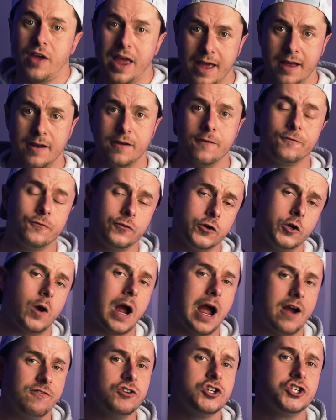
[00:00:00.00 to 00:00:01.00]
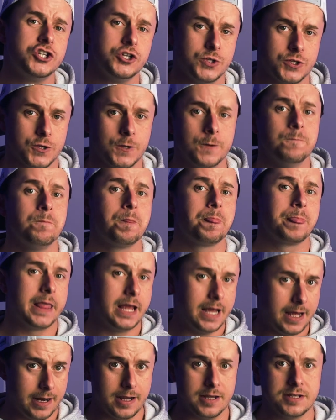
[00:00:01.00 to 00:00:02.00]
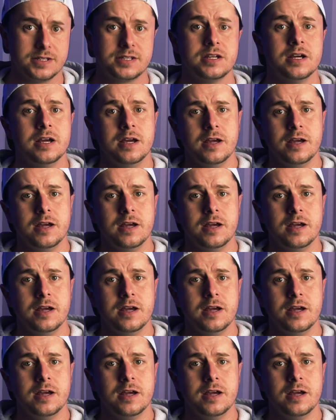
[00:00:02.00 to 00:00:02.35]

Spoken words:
And for your average user, it is.